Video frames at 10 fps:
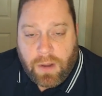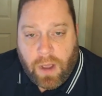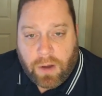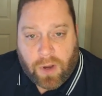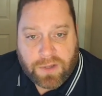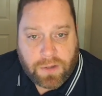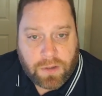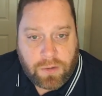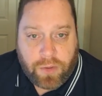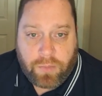across the
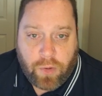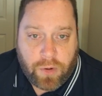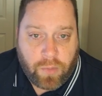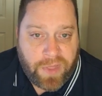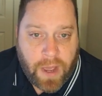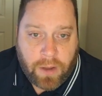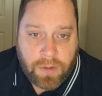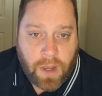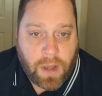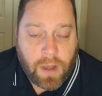northern border
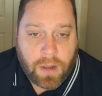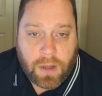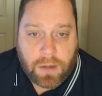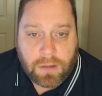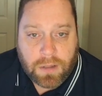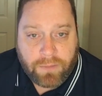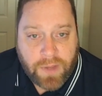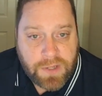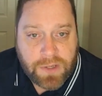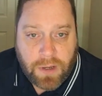without a
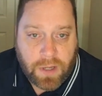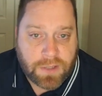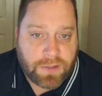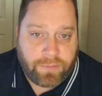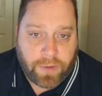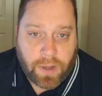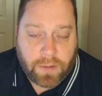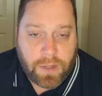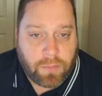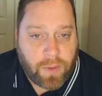visa because of
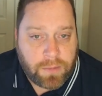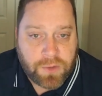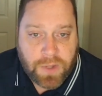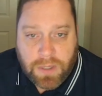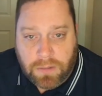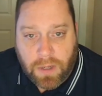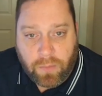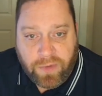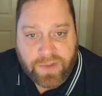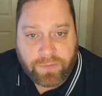by using
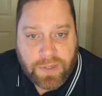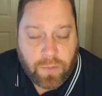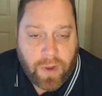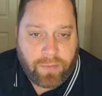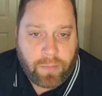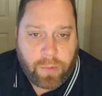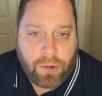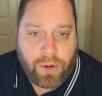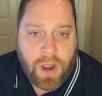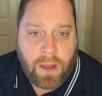visa waiver
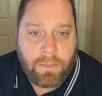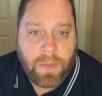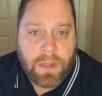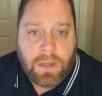program.